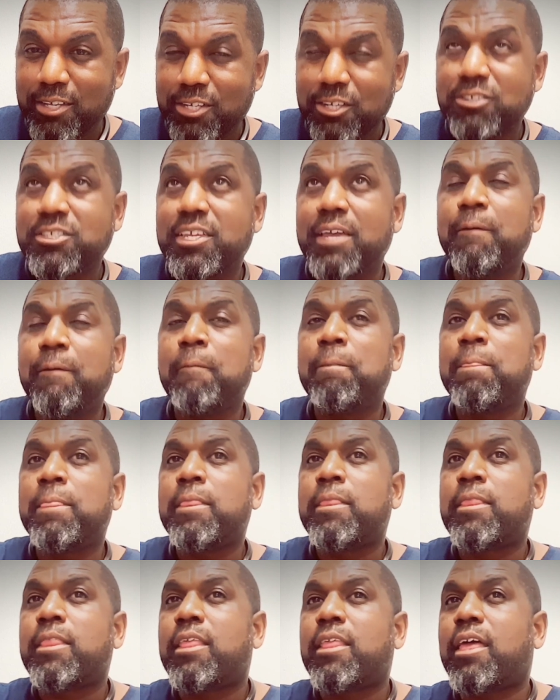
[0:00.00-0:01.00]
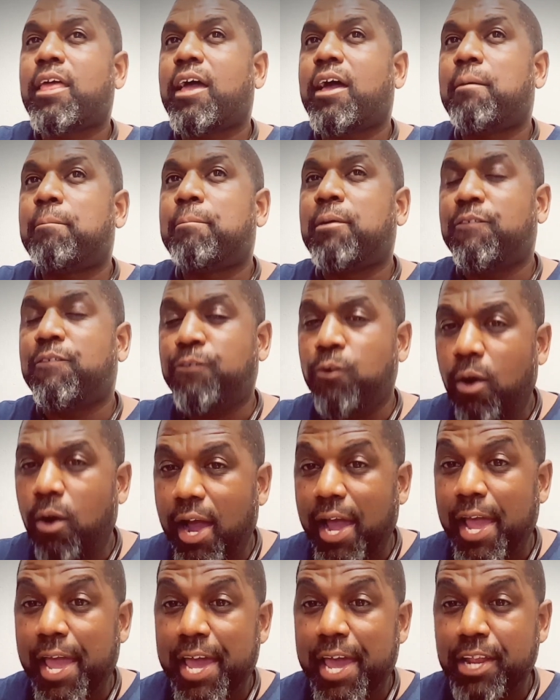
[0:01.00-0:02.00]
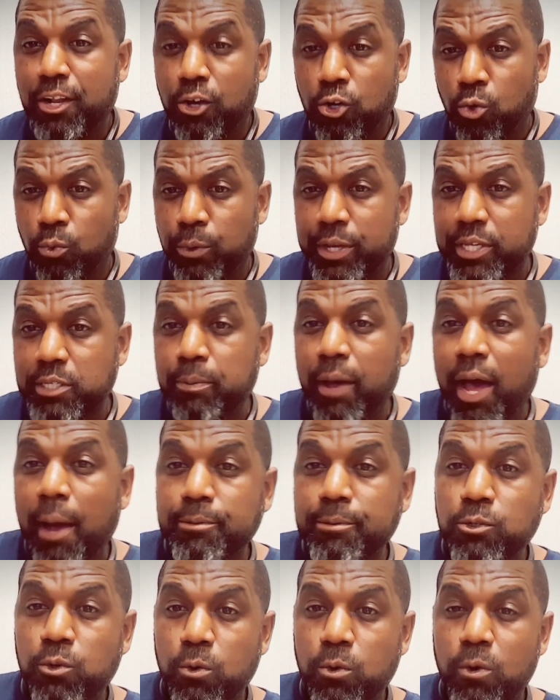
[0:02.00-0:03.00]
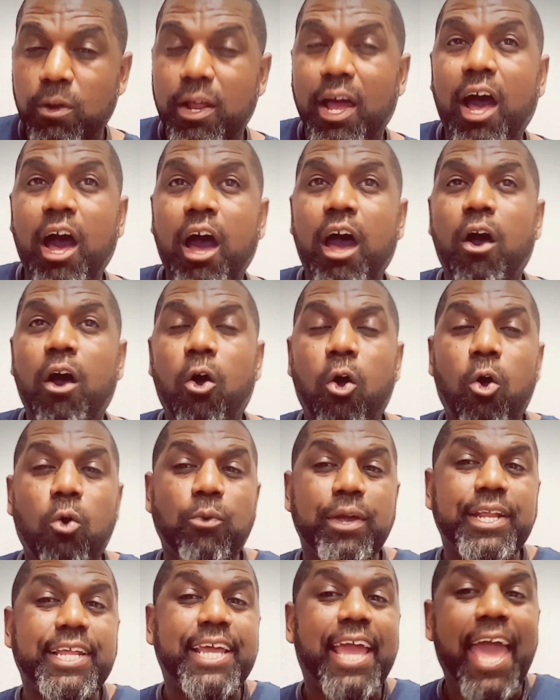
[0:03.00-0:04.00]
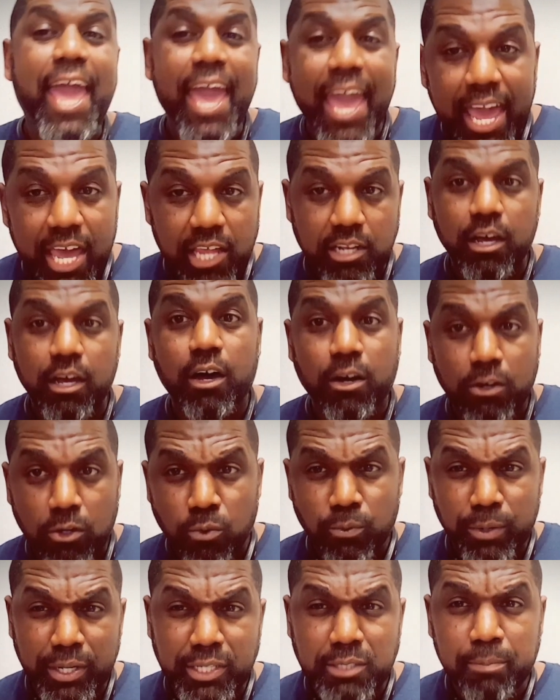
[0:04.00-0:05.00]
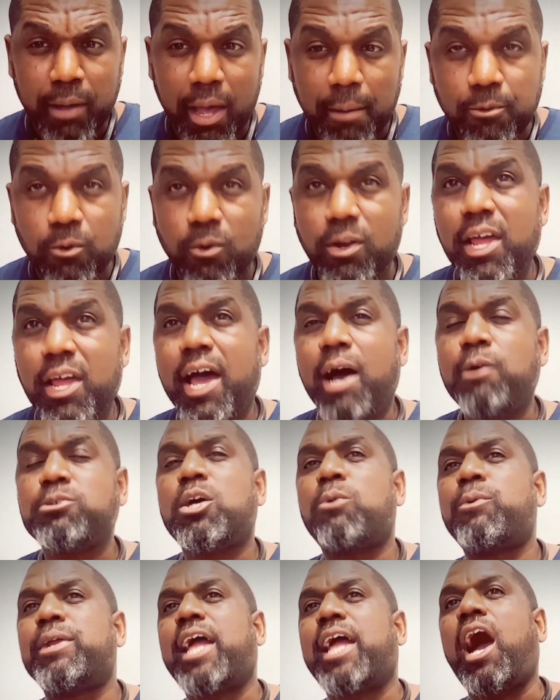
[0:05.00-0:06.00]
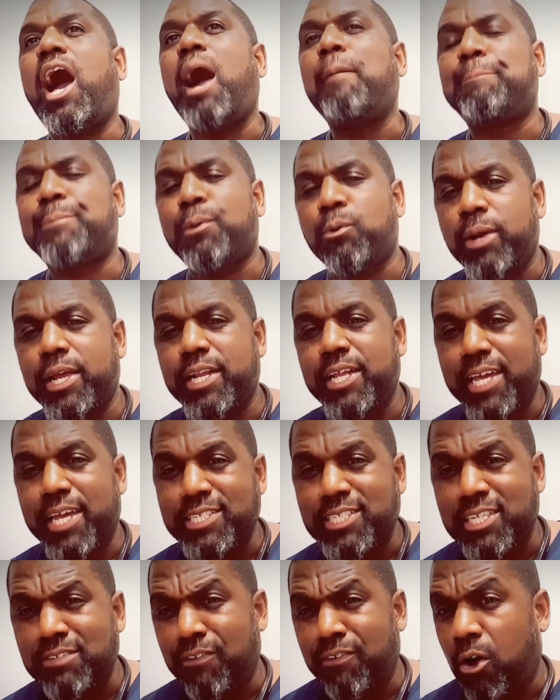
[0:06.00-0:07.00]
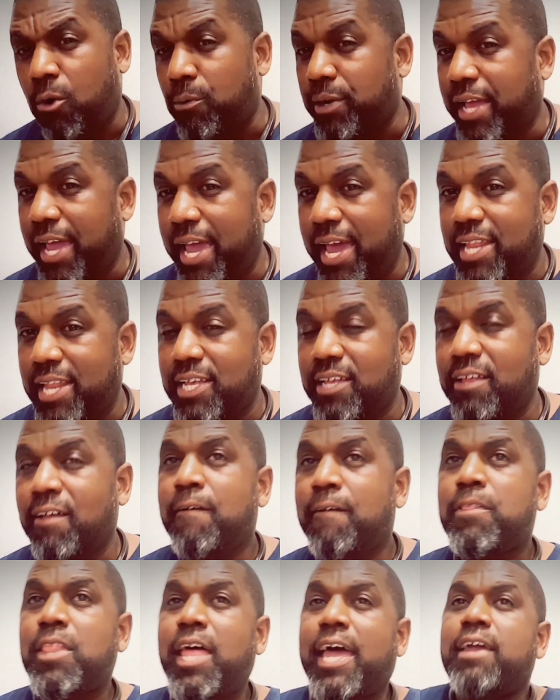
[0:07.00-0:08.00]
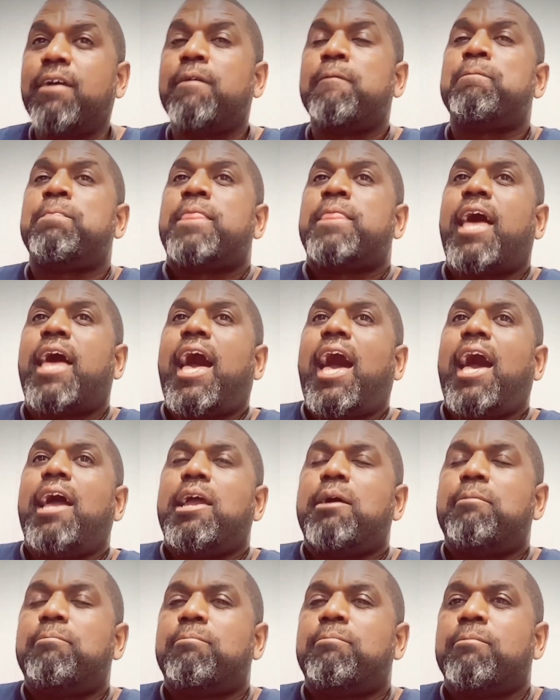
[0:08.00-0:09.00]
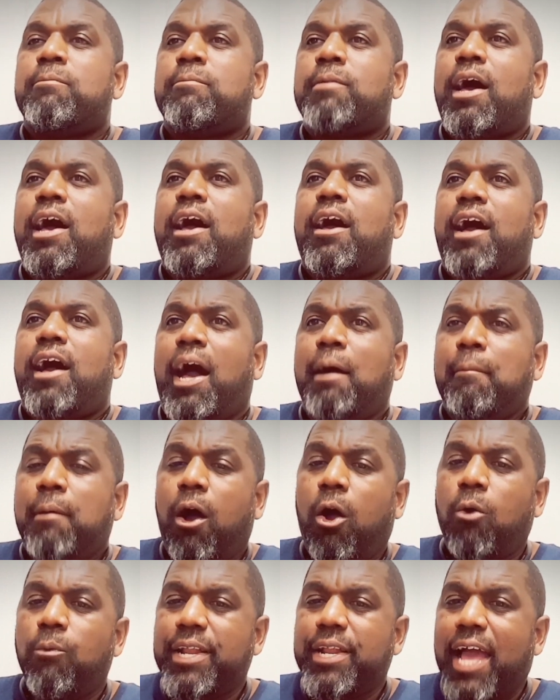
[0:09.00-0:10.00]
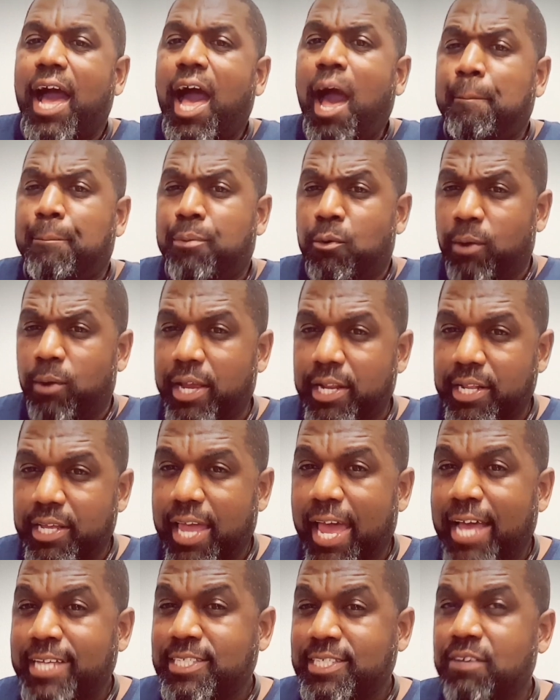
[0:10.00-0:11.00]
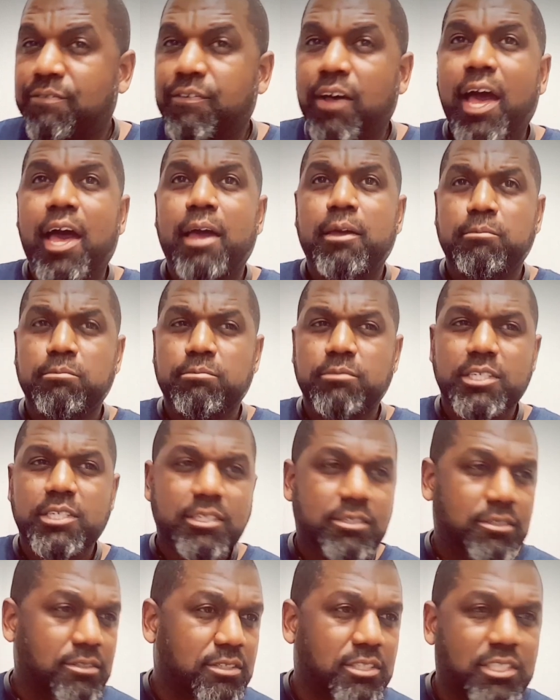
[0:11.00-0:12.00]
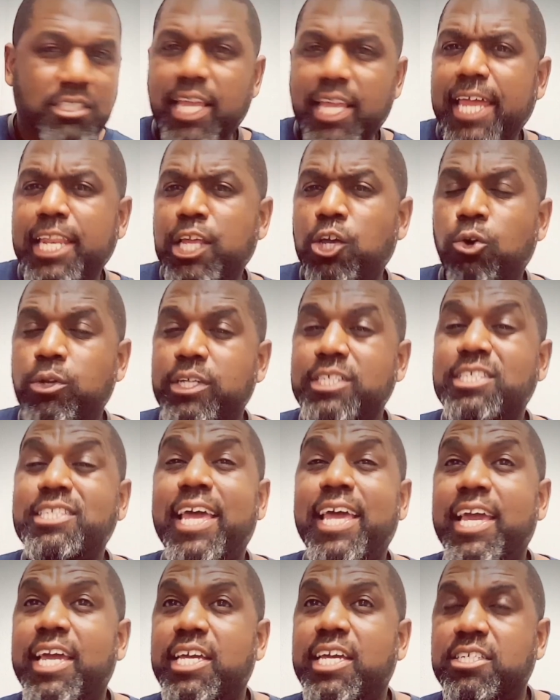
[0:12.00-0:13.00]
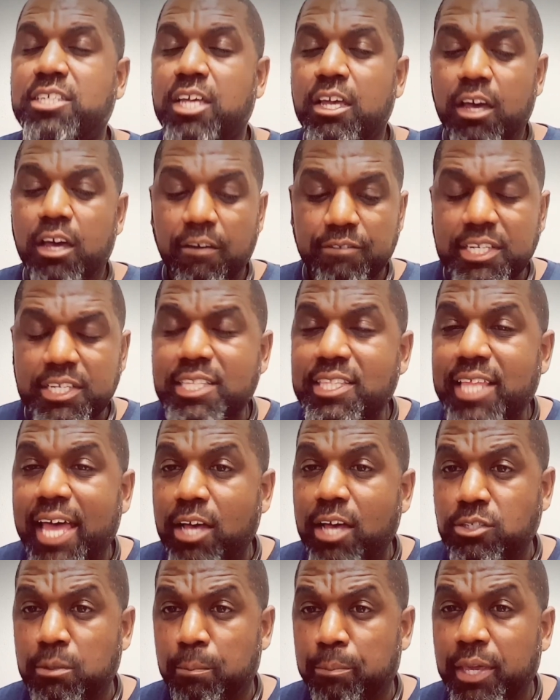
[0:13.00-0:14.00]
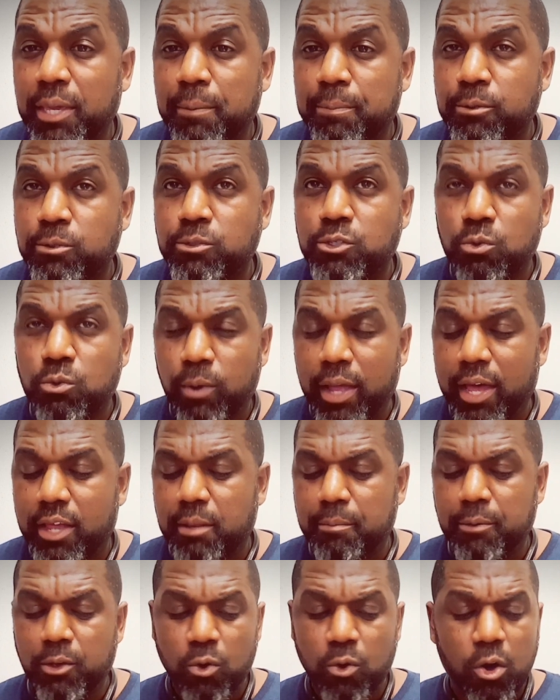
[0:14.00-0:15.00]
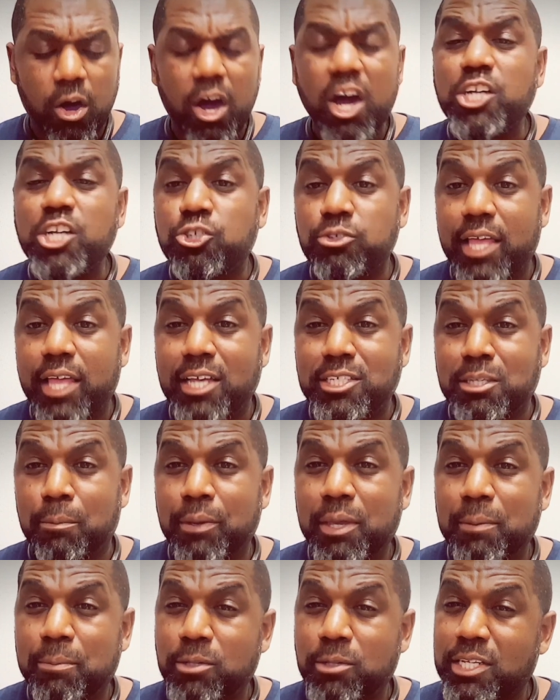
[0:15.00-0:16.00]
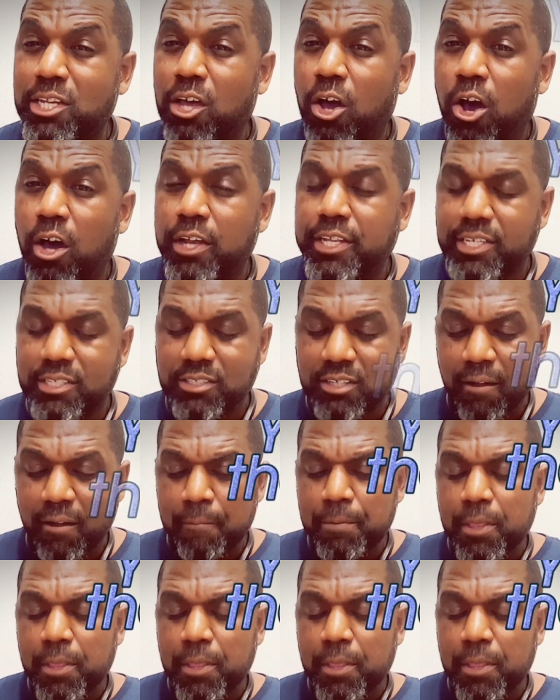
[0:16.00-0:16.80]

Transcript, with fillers: You see, before I had Uncle Ren's popcorn, I already had Uncle Ren's popcorn. I was already operating as if I already had it. Like I am, I, am already operating as if I'm standing on a stage of 10,000 people surrounding me or 100,000 people in the audience.